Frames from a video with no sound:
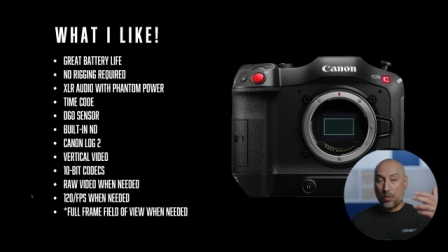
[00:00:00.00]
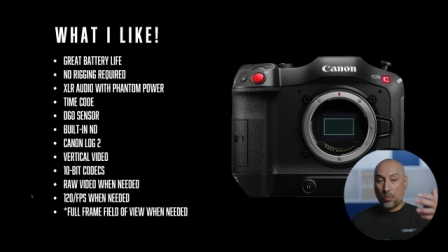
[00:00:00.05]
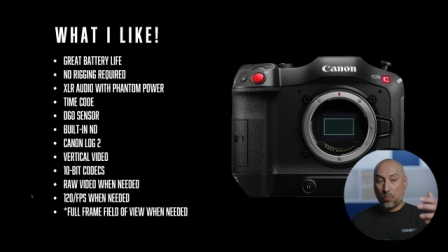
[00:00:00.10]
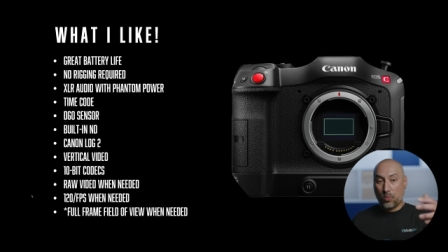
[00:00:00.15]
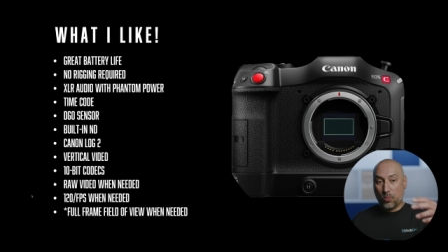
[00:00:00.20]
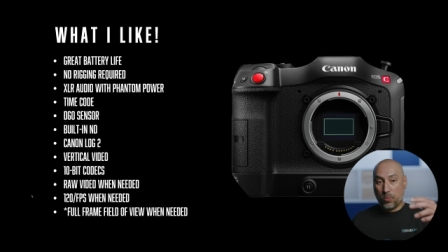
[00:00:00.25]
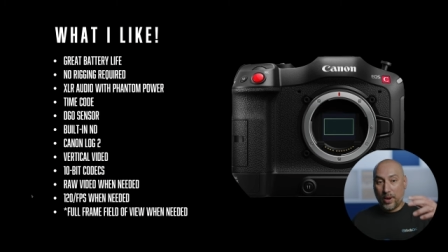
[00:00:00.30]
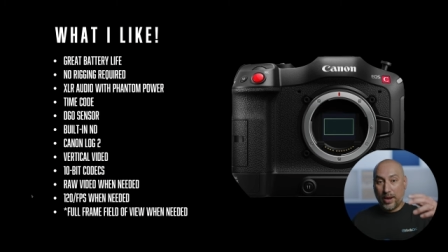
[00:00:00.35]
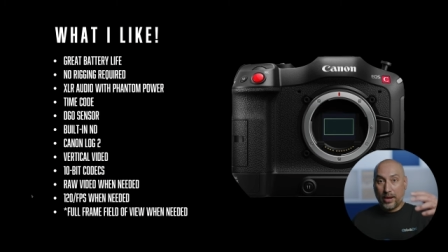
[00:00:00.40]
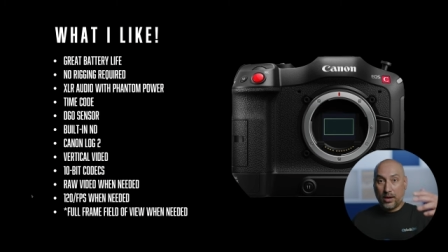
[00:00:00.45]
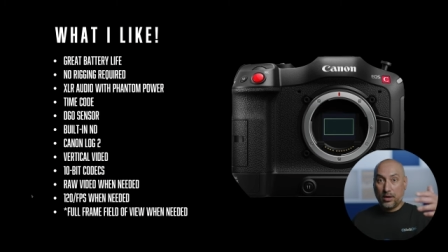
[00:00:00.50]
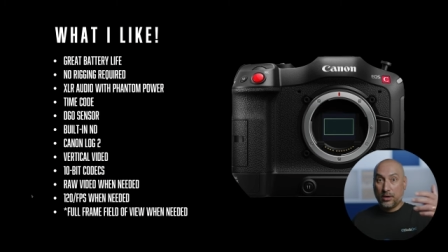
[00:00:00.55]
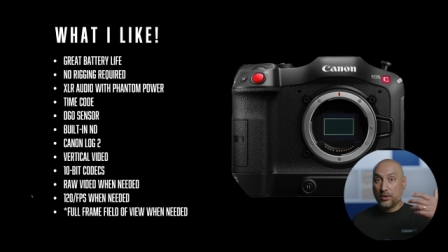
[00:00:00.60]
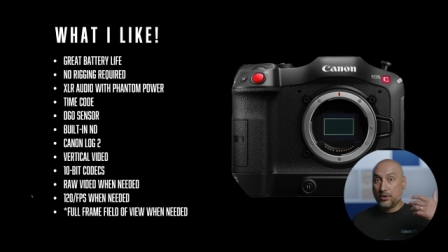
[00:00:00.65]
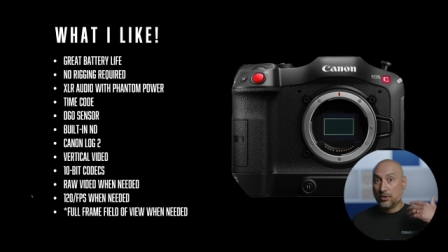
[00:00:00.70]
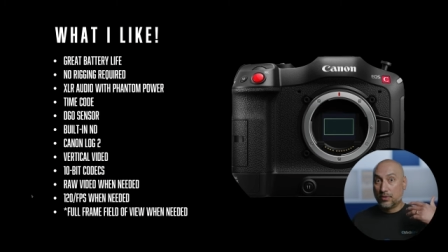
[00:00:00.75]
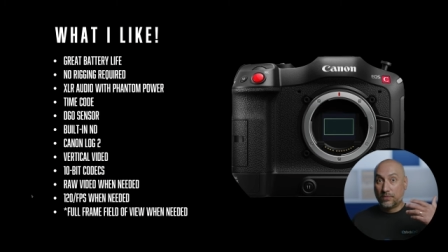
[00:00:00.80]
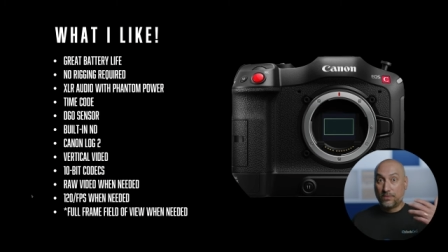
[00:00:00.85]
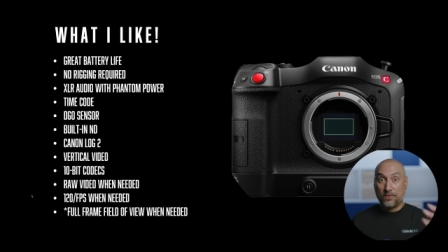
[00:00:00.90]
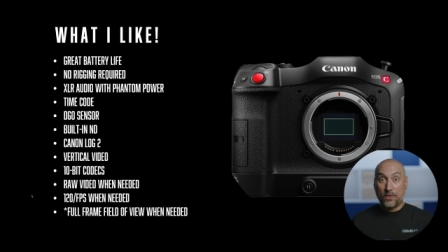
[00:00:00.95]
where
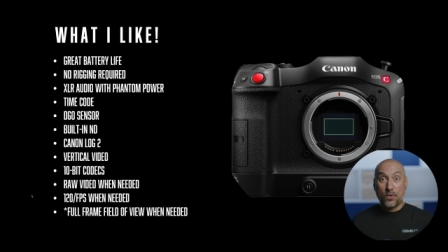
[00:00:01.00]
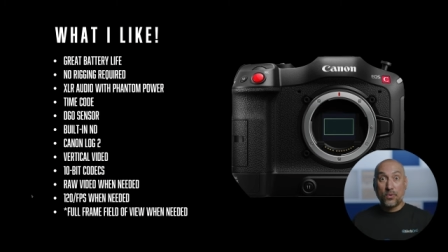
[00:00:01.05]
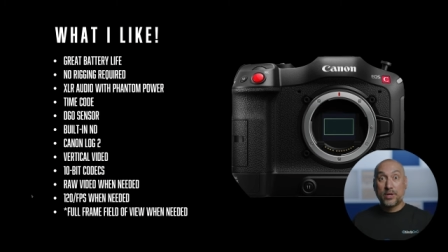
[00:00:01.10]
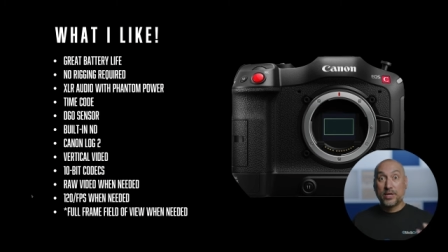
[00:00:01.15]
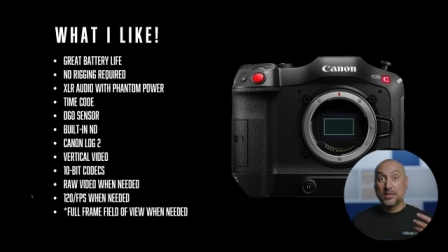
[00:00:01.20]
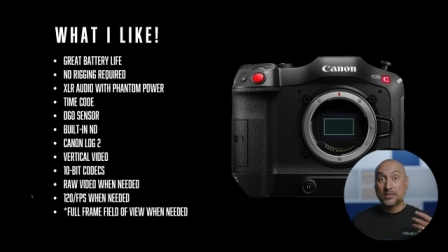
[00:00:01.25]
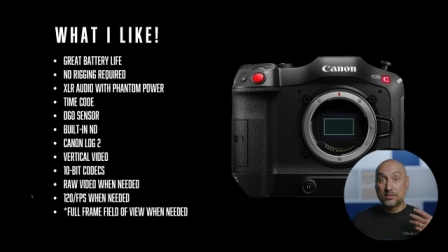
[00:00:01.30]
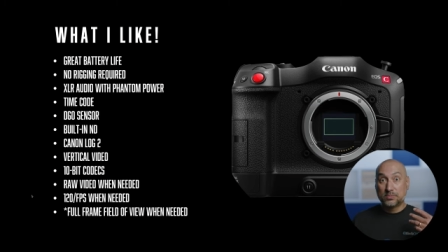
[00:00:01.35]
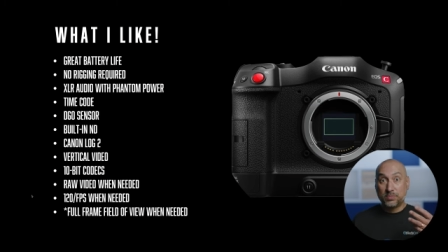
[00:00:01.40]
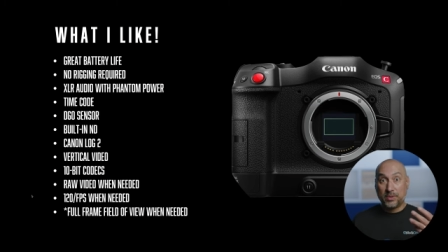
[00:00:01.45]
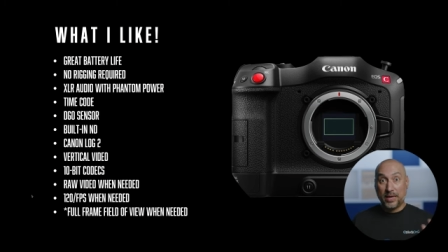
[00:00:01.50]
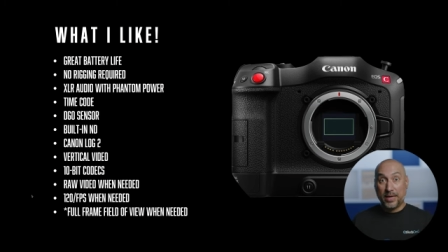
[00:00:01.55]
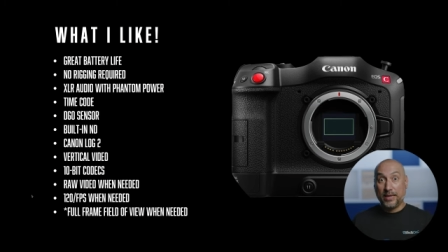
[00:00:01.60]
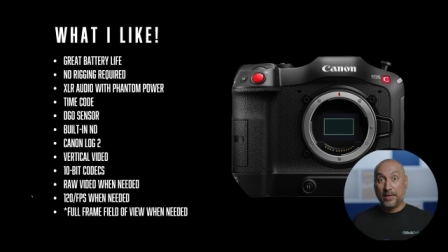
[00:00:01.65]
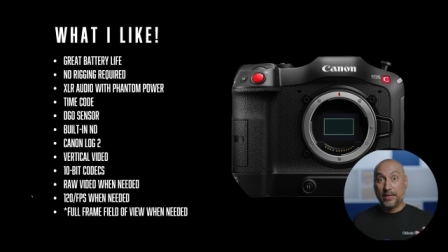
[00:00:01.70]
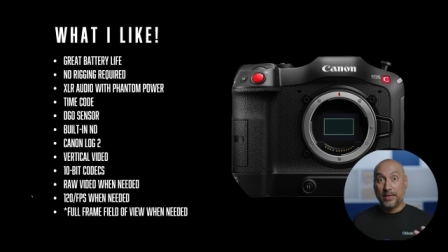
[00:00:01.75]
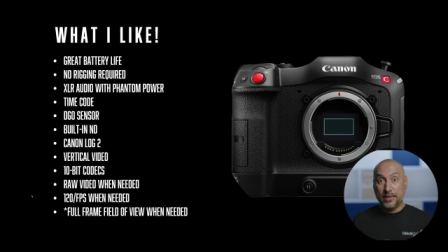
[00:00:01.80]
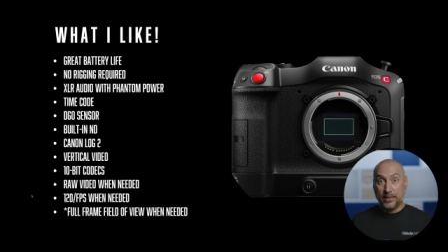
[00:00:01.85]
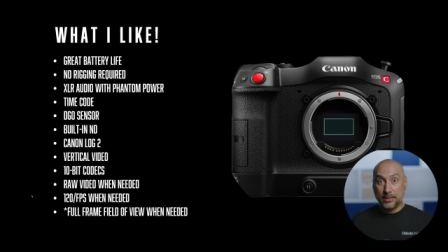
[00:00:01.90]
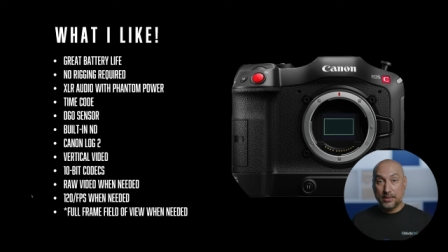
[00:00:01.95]
your focus plane
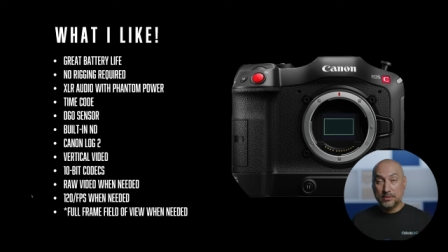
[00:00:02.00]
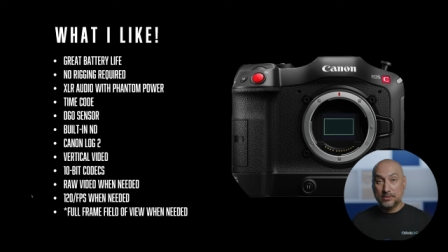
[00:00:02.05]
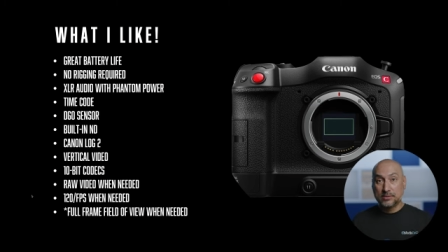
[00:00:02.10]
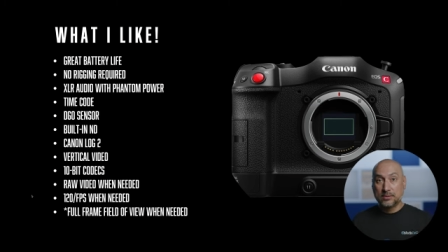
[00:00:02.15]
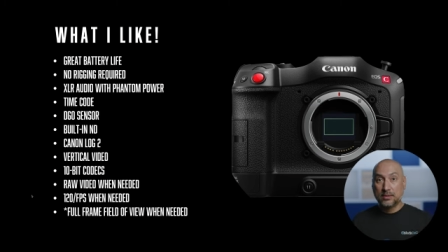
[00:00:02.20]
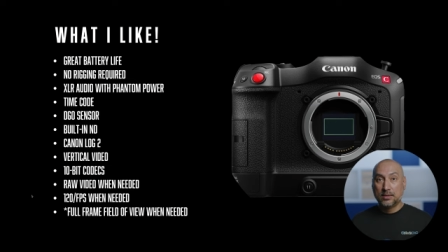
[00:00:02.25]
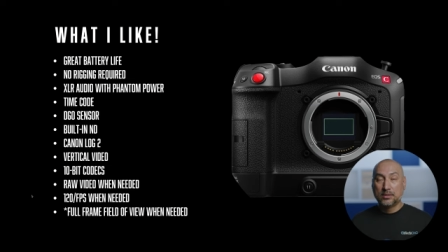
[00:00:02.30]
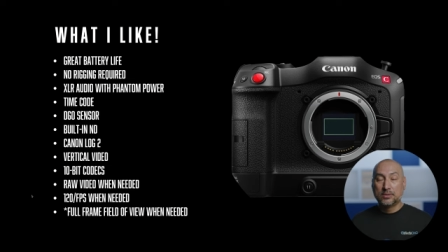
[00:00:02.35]
is.